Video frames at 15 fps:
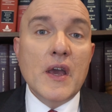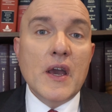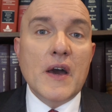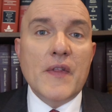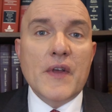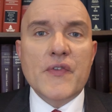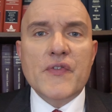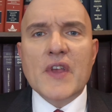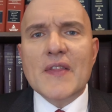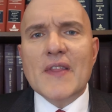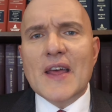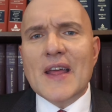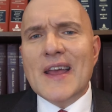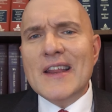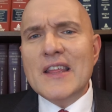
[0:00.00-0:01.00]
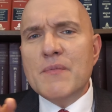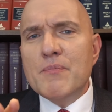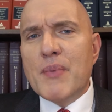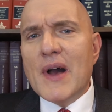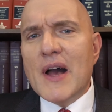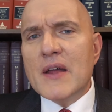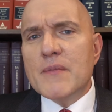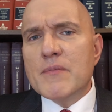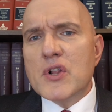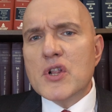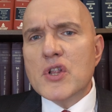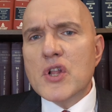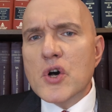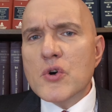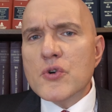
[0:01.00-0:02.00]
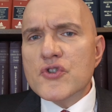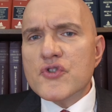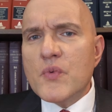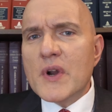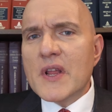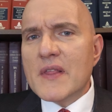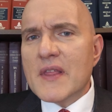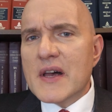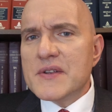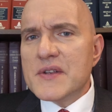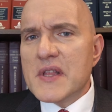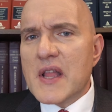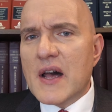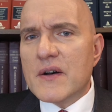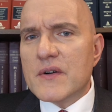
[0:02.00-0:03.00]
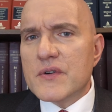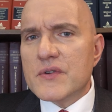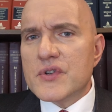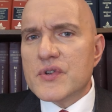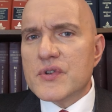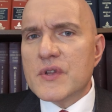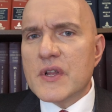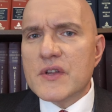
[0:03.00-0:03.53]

And they said that any bond below $20,000,